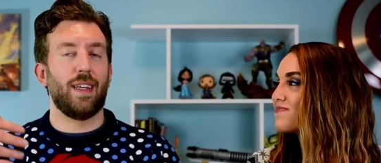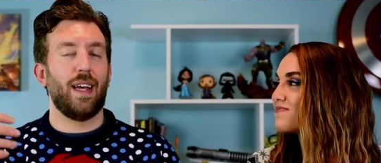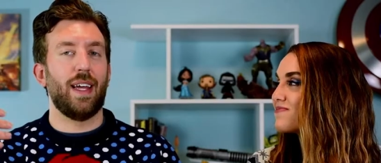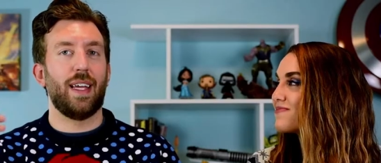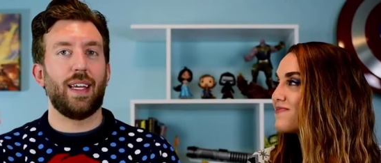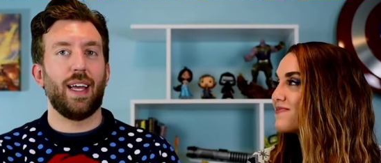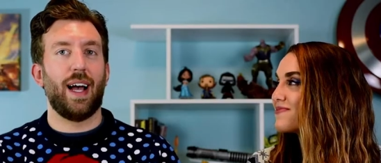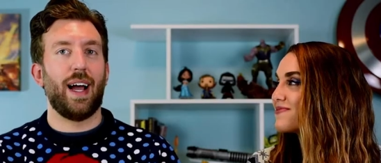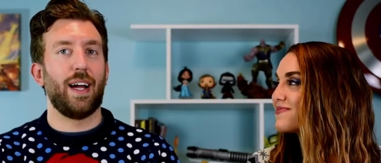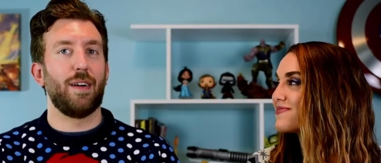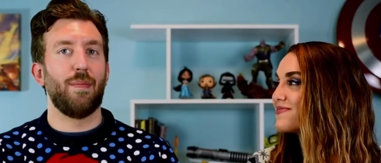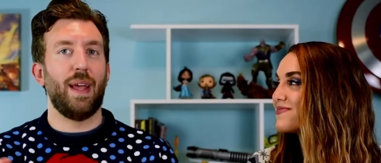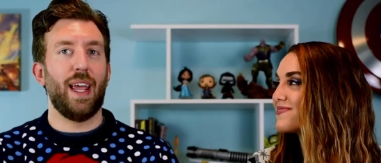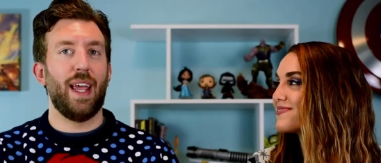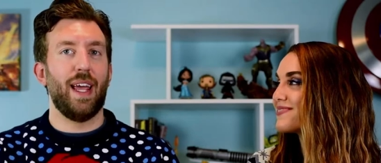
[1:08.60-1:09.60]
Speaker 1: like
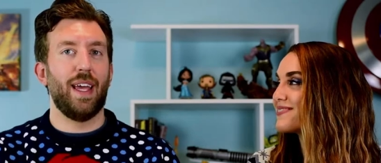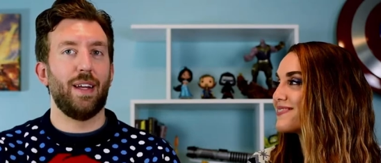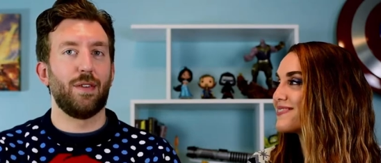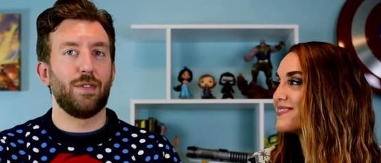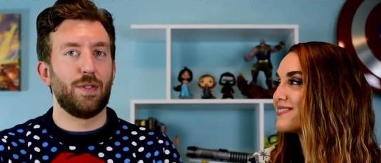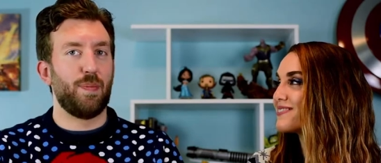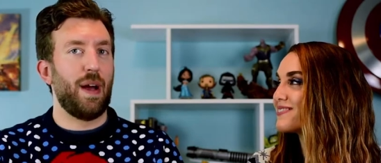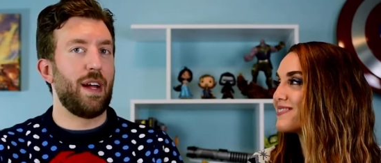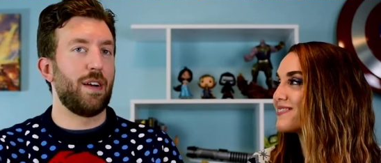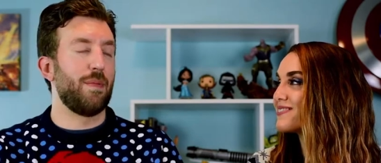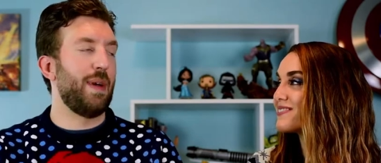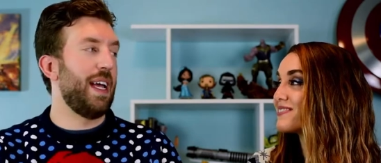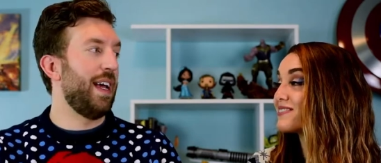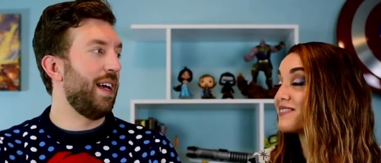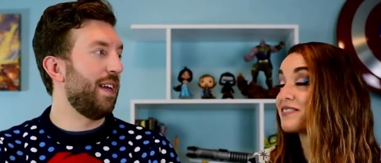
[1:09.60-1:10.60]
Iron Man or
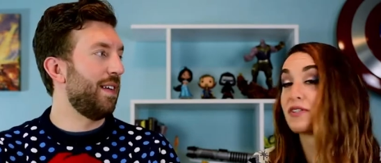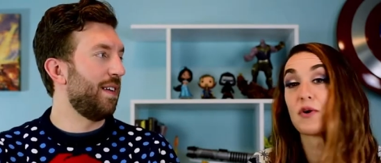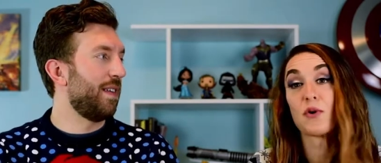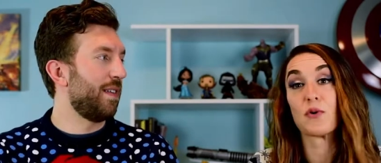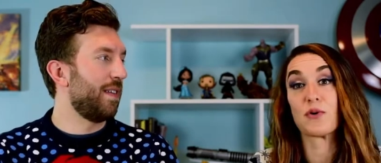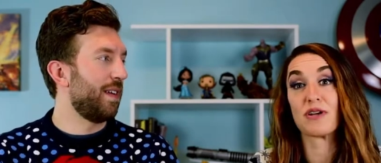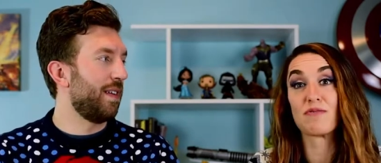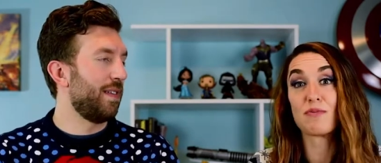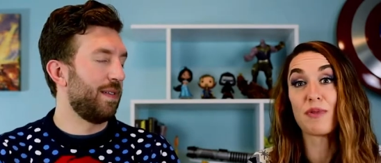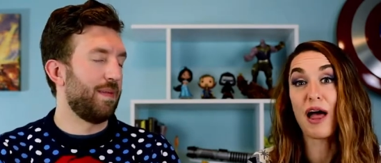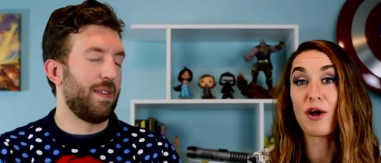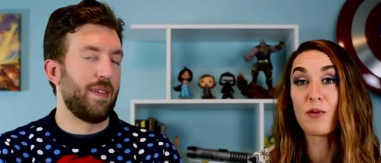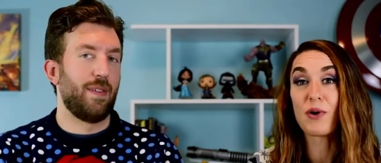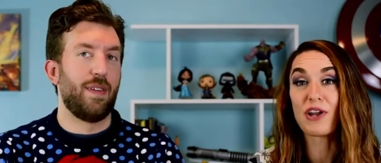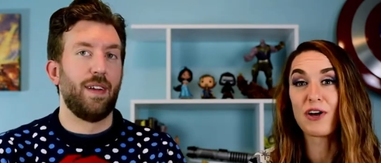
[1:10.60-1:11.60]
Spider-Man. Or
Speaker 2: even
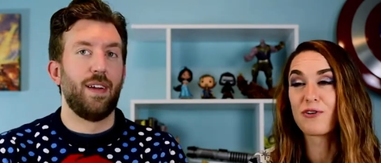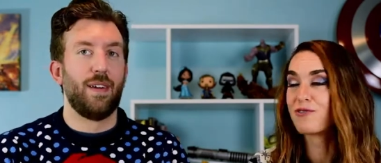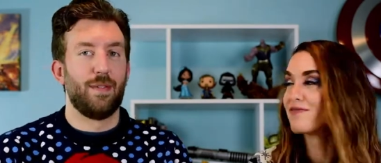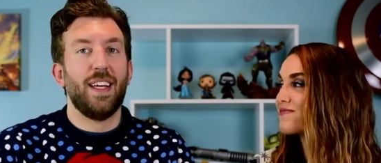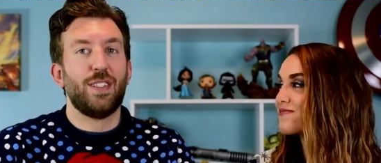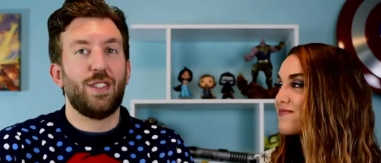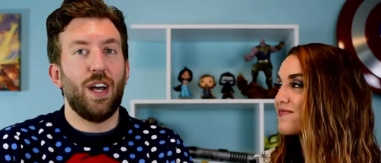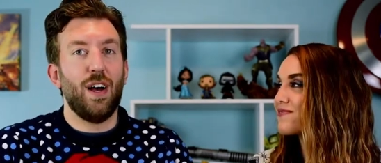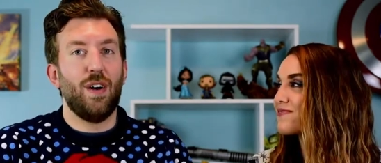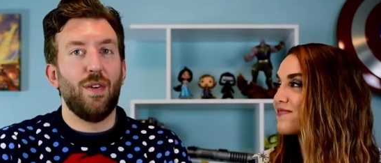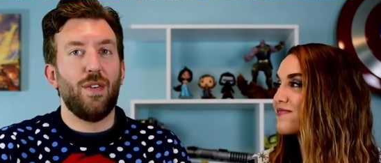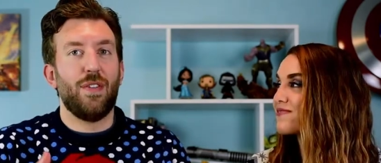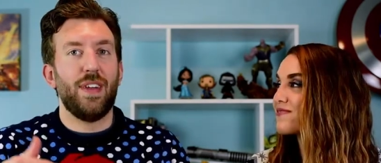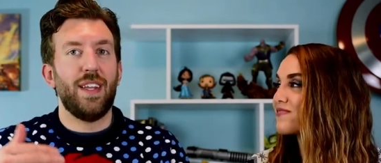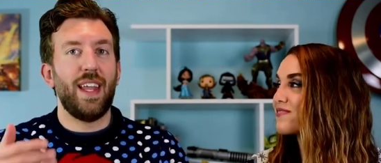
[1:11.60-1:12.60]
Black Widow.
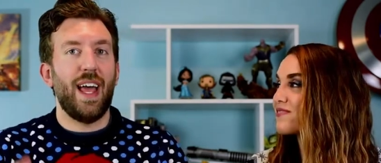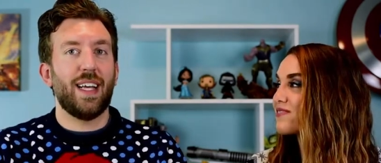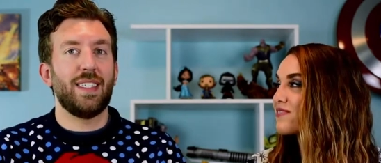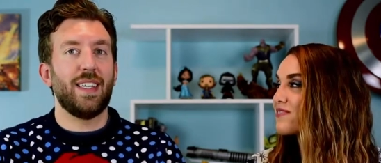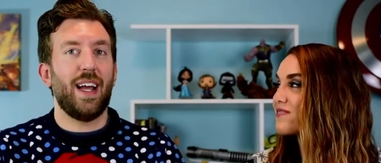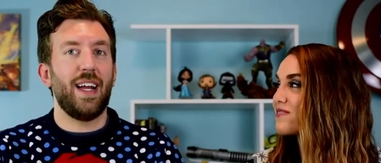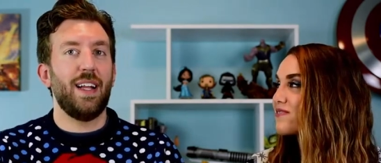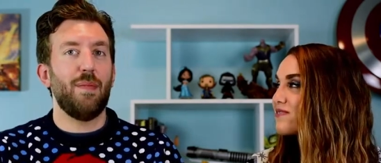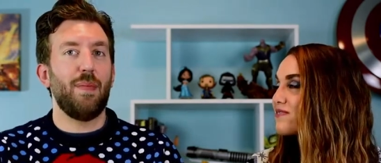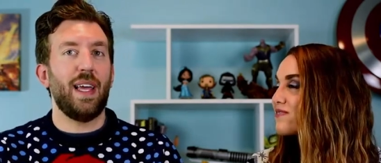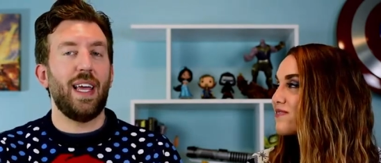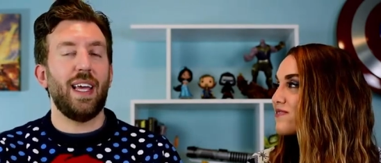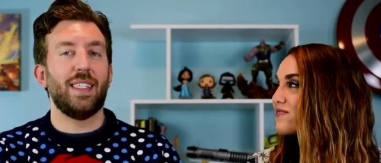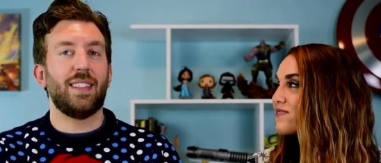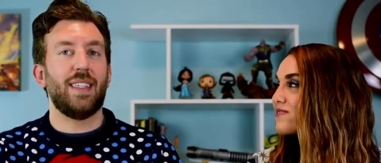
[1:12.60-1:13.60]
Speaker 1: So the next item
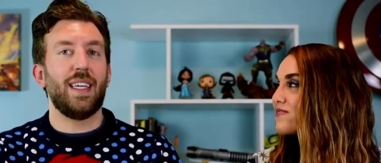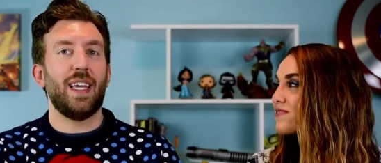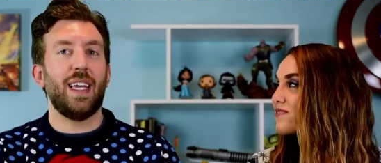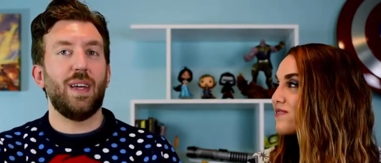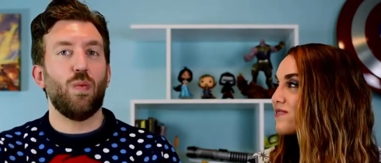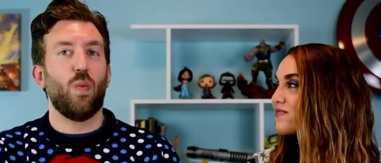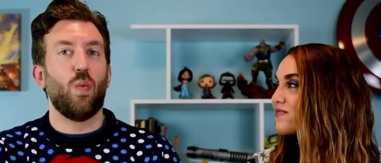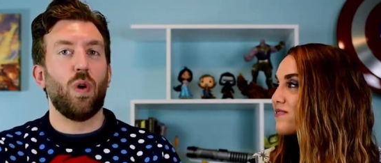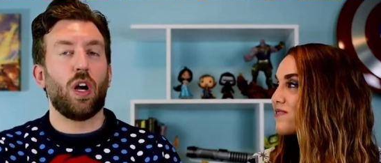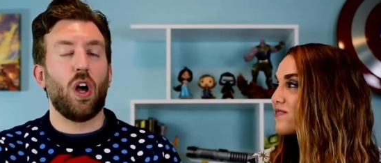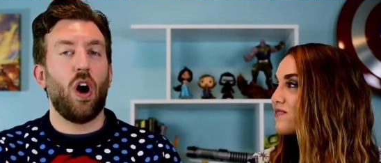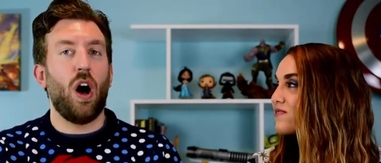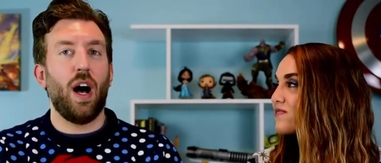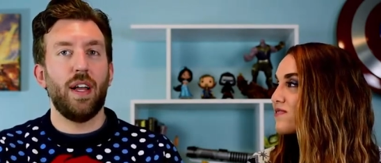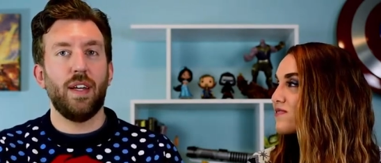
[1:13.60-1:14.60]
is the
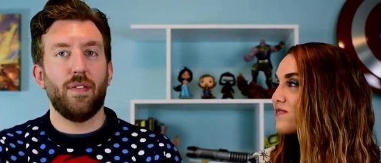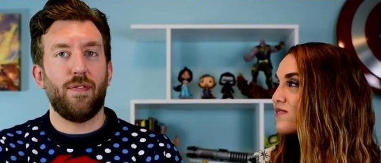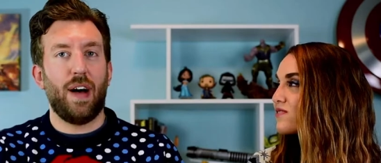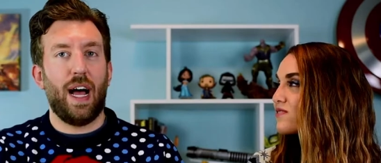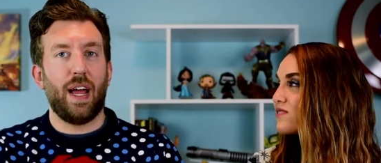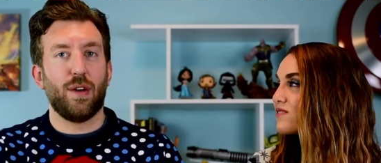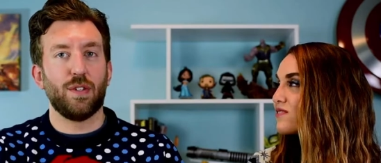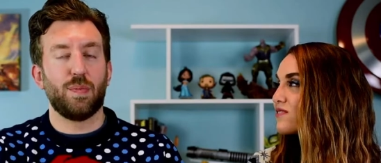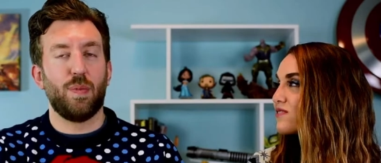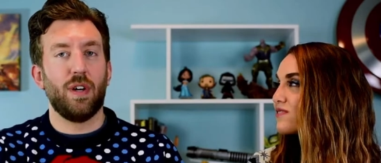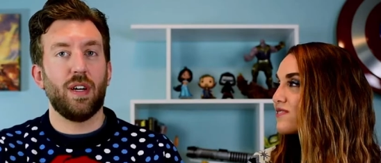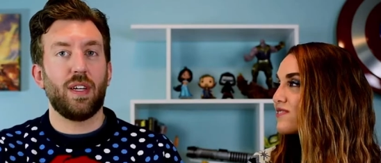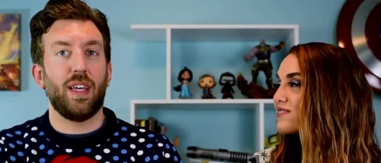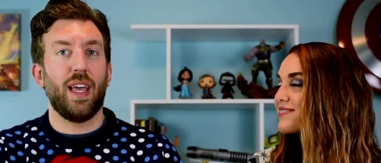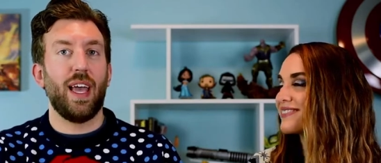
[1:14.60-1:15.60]
Wakanda Files
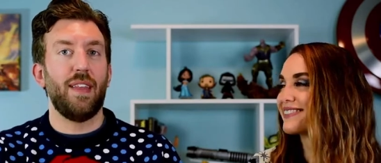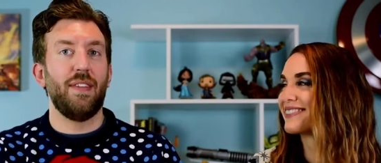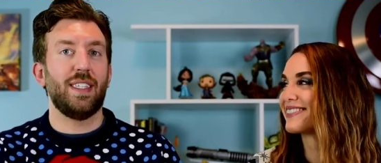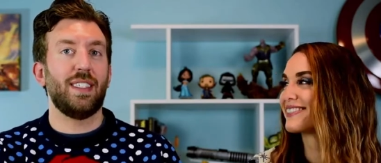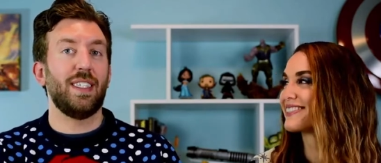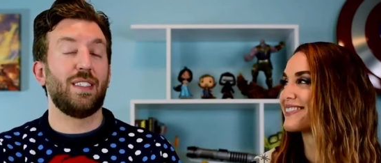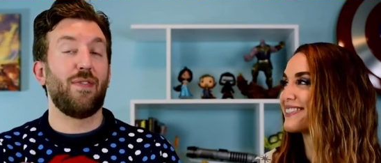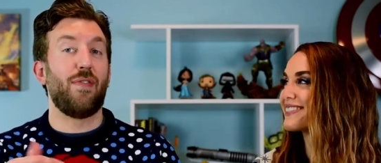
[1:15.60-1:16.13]
book, and this is